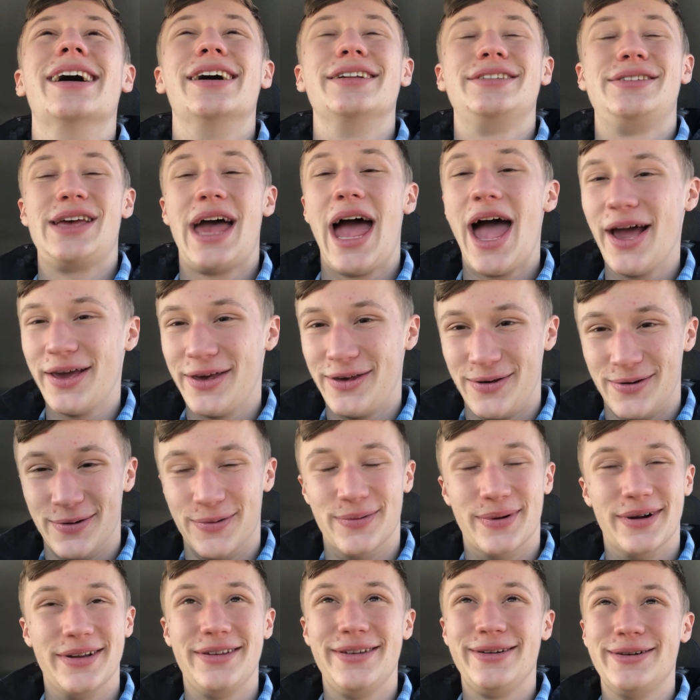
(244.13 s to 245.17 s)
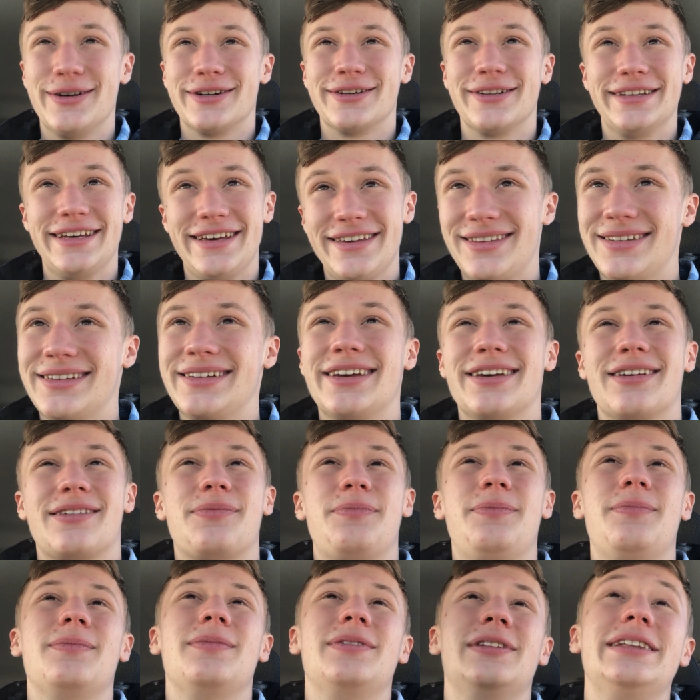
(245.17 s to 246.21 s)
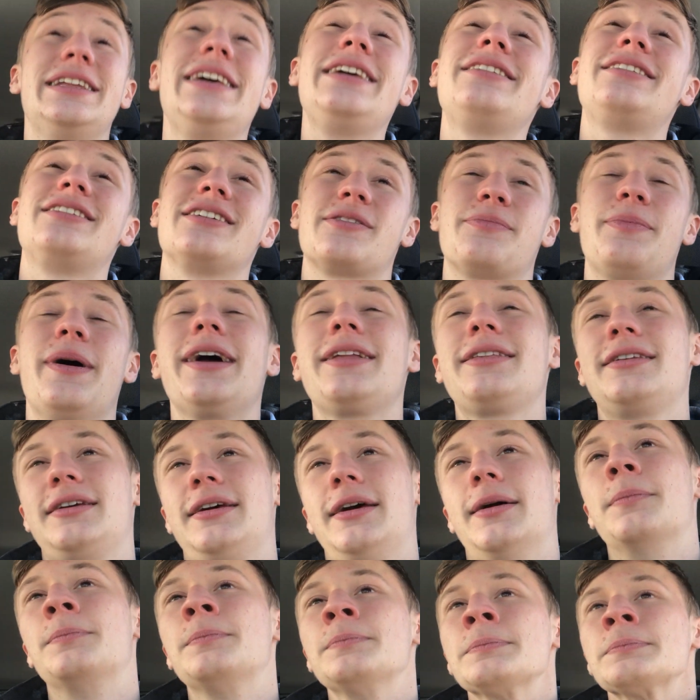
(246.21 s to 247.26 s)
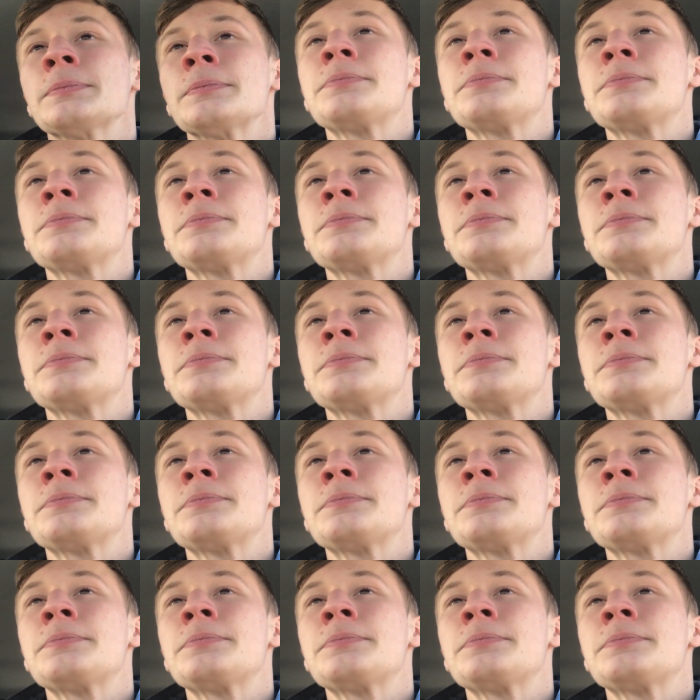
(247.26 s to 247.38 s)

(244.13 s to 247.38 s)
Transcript: attack you when you're least expecting it.